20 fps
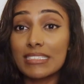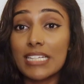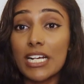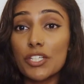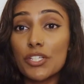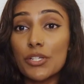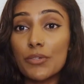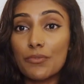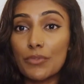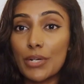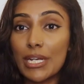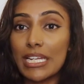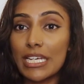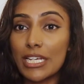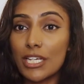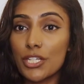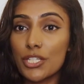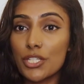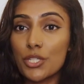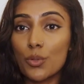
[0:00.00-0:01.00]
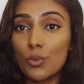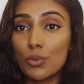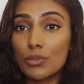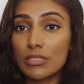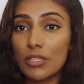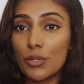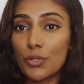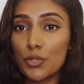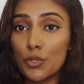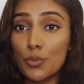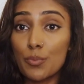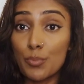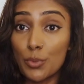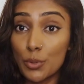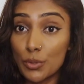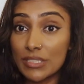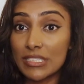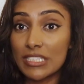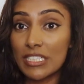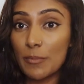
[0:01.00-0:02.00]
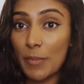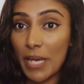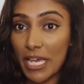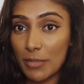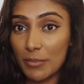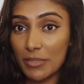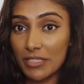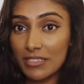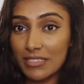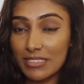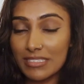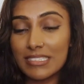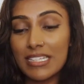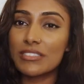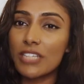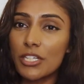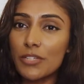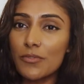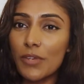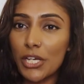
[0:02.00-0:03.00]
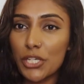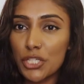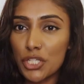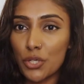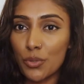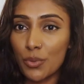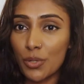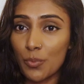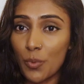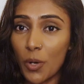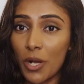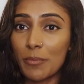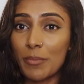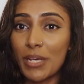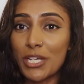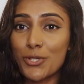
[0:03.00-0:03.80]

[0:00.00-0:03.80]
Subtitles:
is actually really good to also do boosted payments. It's kind of like a two-in-one.